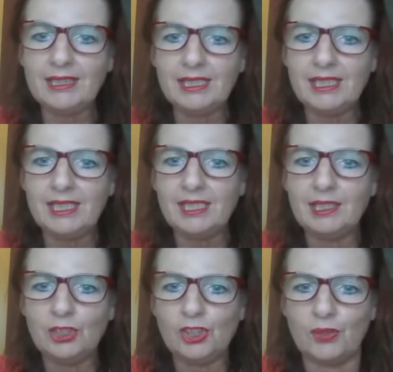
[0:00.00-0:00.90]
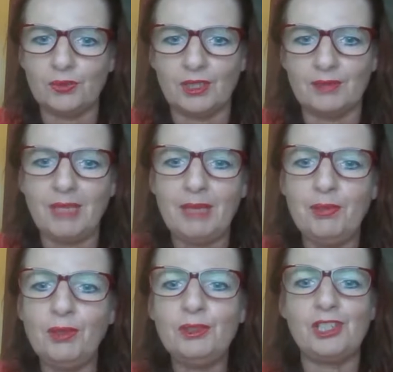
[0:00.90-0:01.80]
I didn't see that, Shona. My
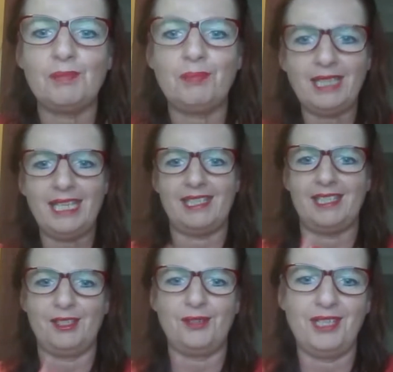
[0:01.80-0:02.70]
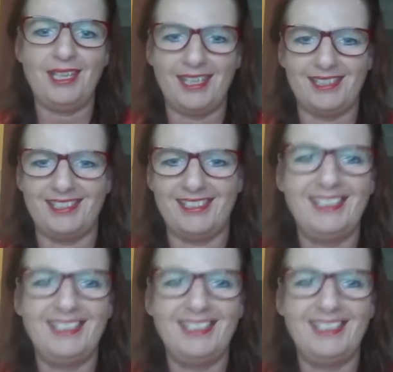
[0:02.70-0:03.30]
apology. Please go ahead.